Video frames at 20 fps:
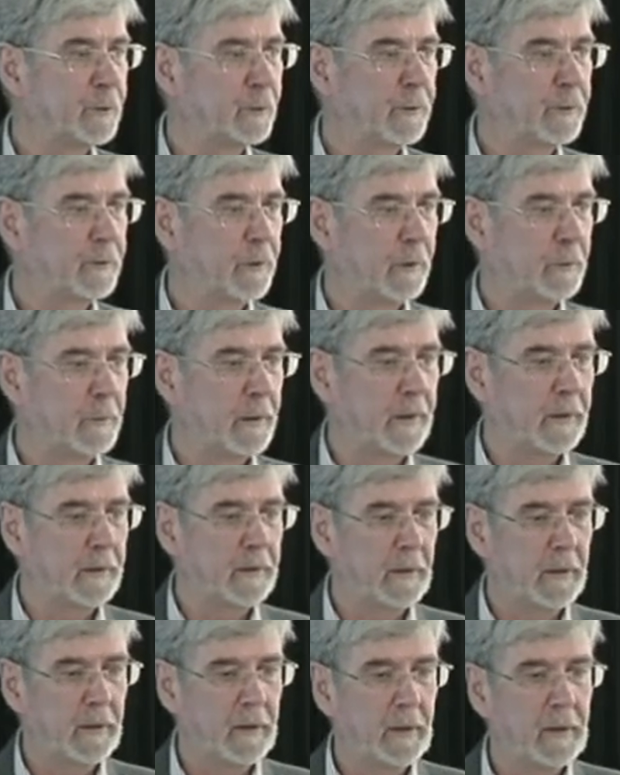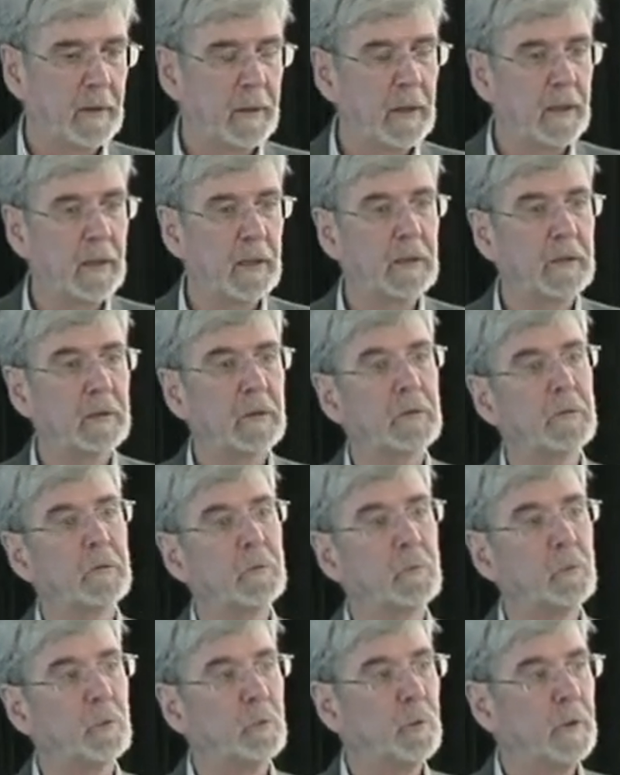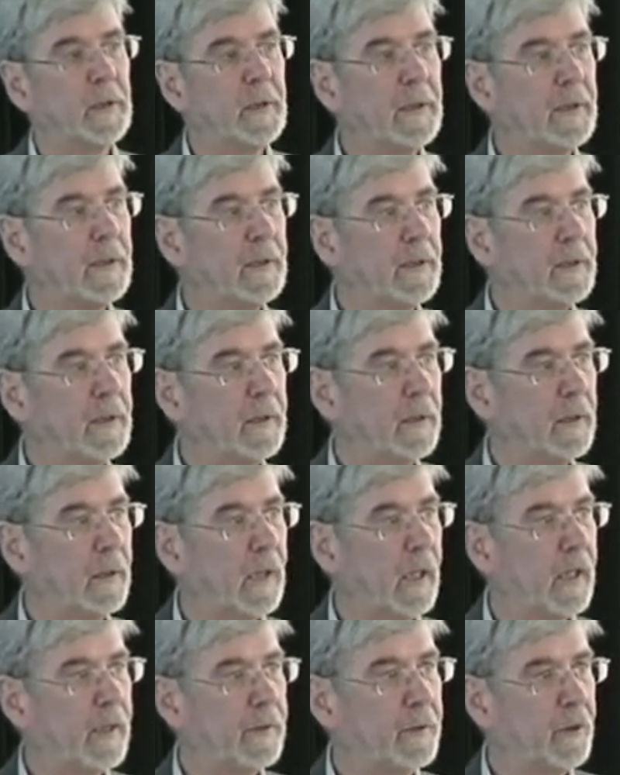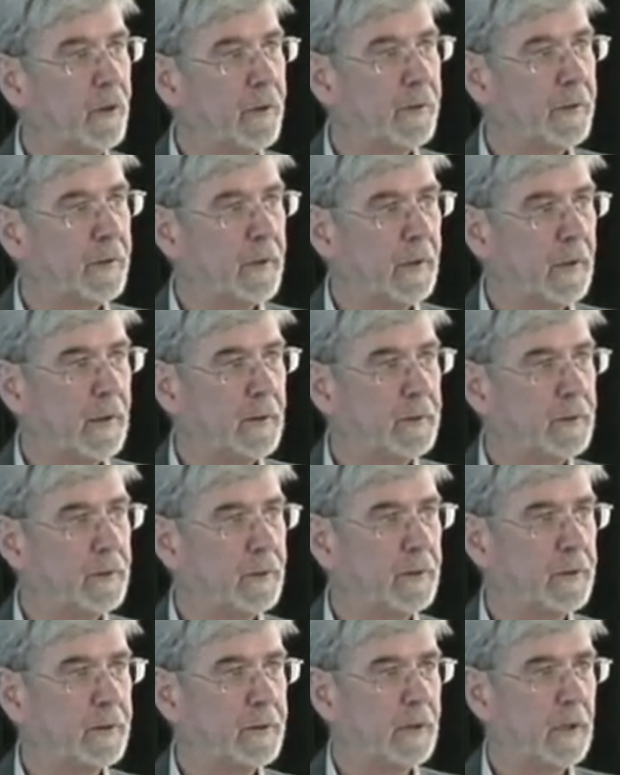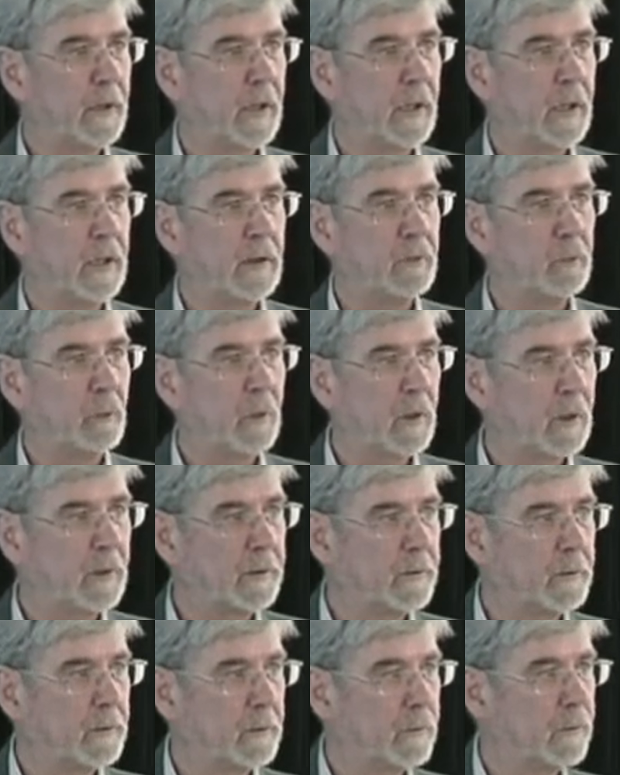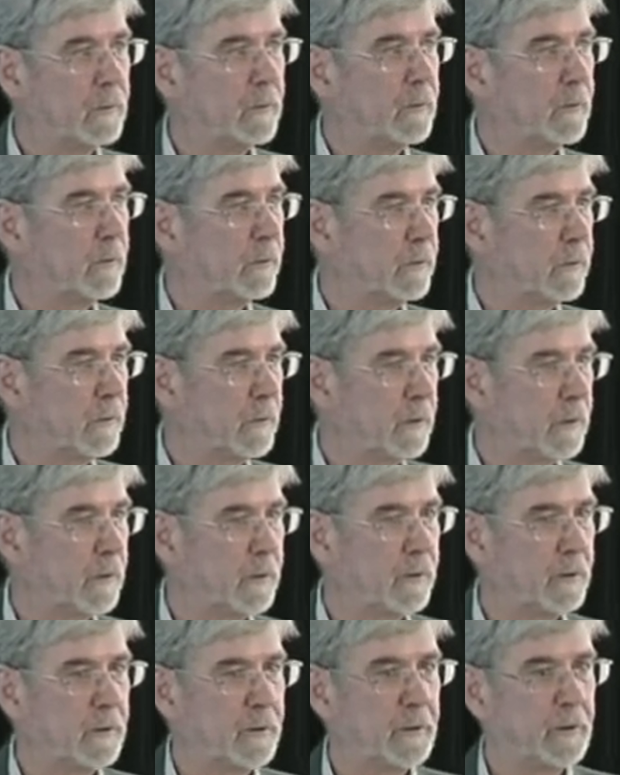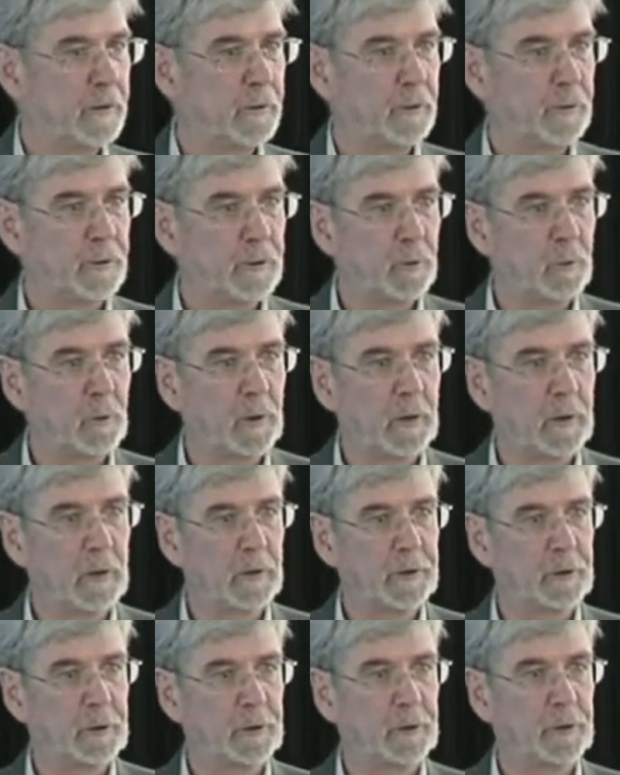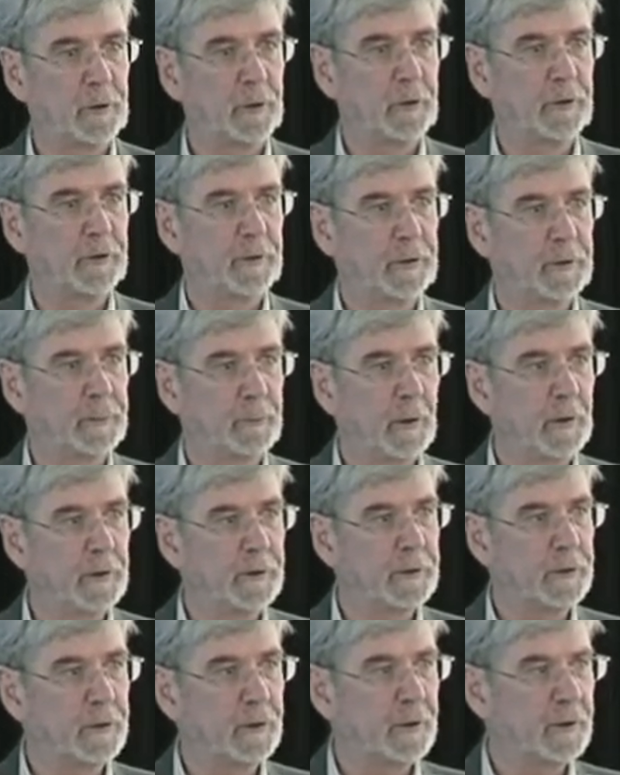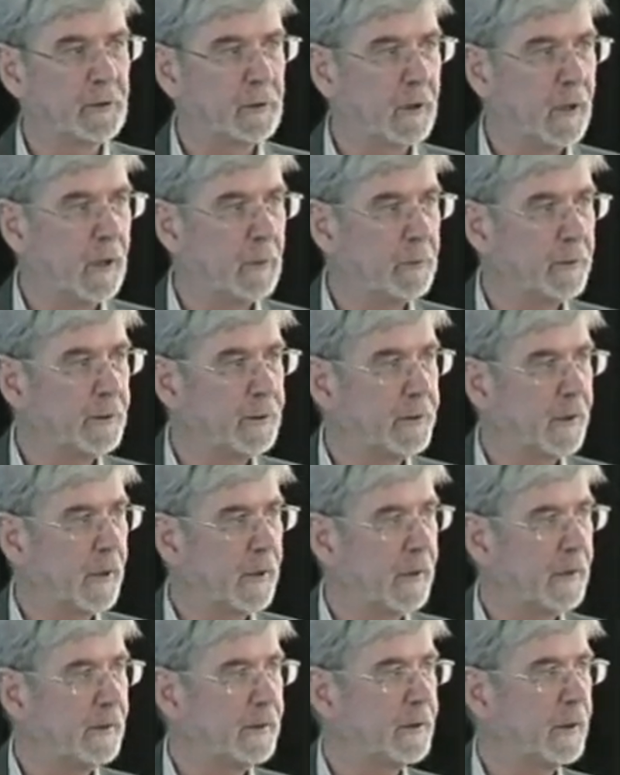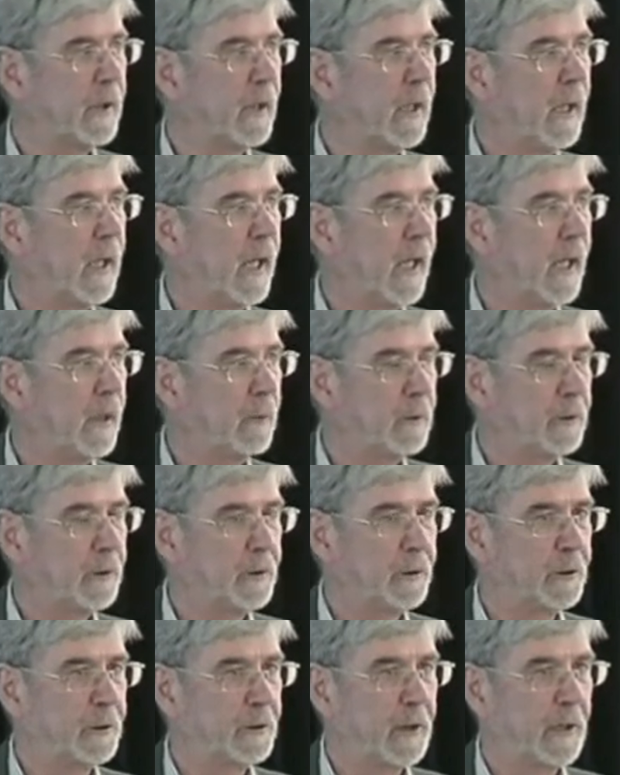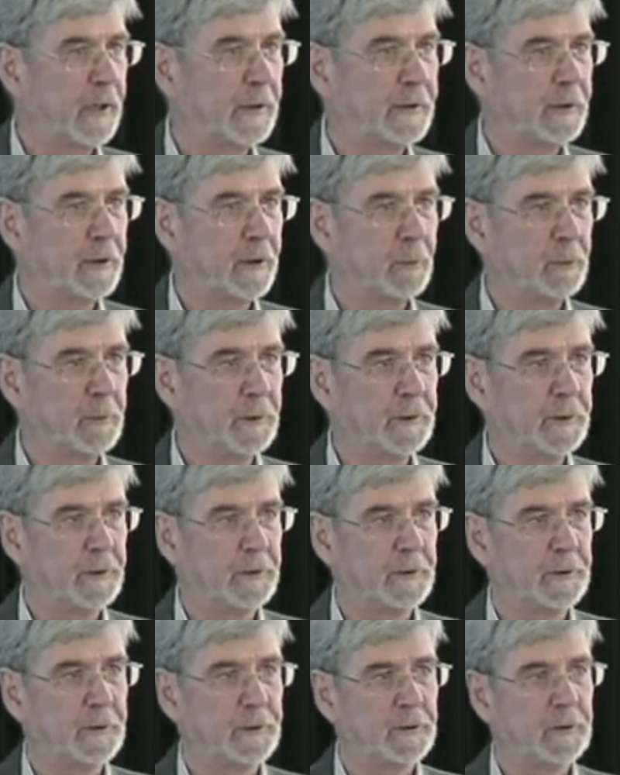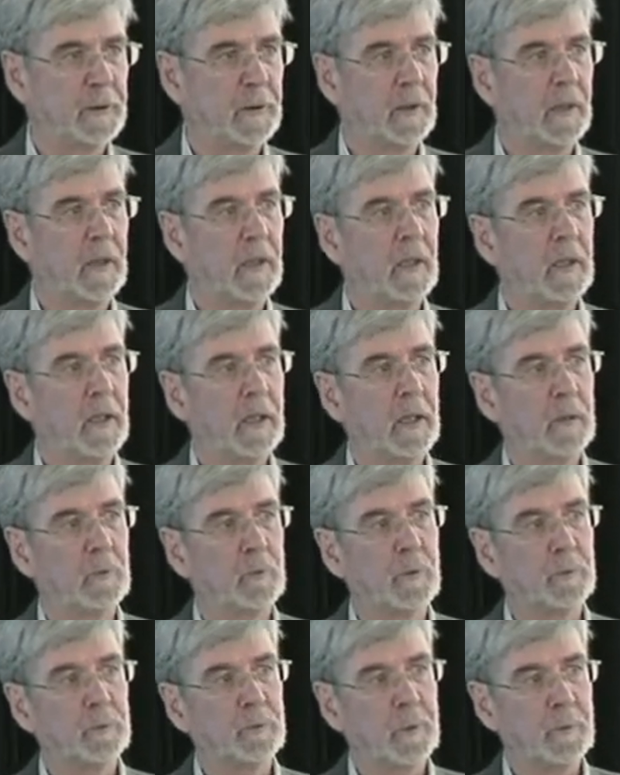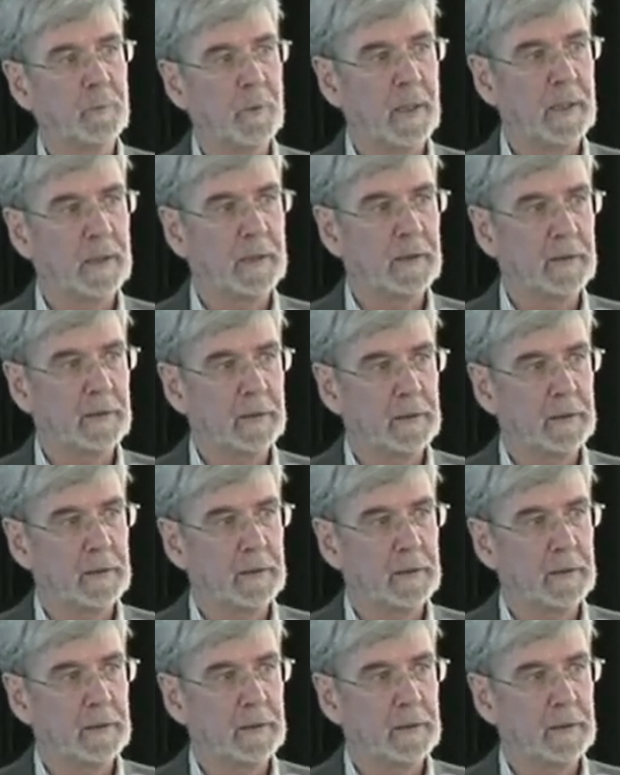what do I mean? We are not there to decide what the world should do in response to climate change, how we should change our emissions. What we make